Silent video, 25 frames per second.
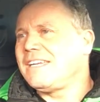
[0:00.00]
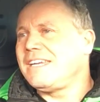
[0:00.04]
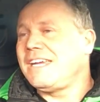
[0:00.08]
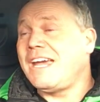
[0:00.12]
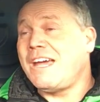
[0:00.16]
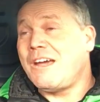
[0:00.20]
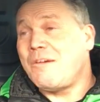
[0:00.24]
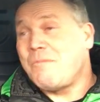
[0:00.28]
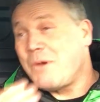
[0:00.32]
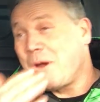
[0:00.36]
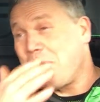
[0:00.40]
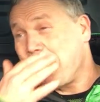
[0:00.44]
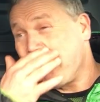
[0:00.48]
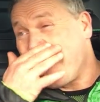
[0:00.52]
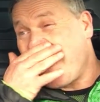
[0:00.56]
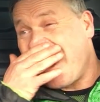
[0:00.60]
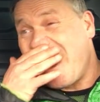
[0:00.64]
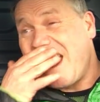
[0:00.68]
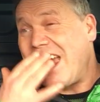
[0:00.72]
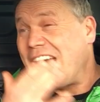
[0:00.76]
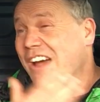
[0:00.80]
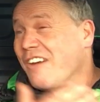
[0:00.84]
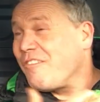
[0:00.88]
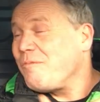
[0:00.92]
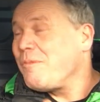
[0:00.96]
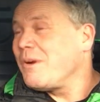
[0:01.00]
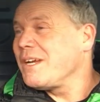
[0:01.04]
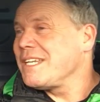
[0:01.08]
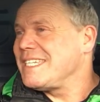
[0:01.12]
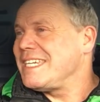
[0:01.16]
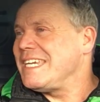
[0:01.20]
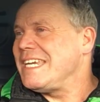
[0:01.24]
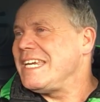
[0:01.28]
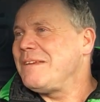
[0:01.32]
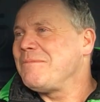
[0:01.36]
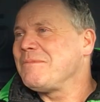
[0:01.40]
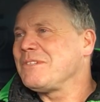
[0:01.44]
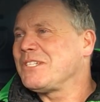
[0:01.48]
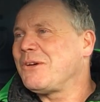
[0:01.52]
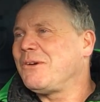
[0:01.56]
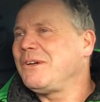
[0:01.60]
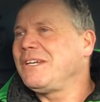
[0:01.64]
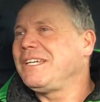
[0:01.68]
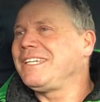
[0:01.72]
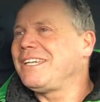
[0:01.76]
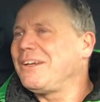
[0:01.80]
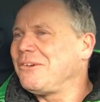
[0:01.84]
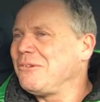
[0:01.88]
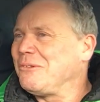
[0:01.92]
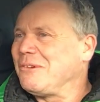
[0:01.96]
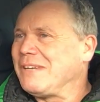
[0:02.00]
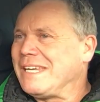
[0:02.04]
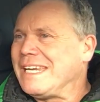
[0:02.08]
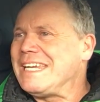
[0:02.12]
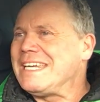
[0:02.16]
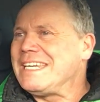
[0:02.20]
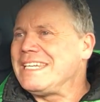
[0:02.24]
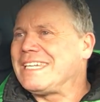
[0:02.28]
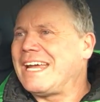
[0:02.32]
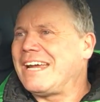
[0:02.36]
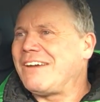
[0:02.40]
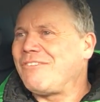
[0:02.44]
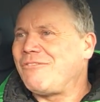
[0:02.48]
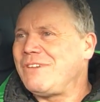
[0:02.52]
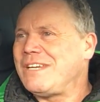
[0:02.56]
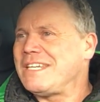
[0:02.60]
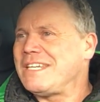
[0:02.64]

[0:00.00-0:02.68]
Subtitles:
Yeah, but I have my team, so I don't need that reason.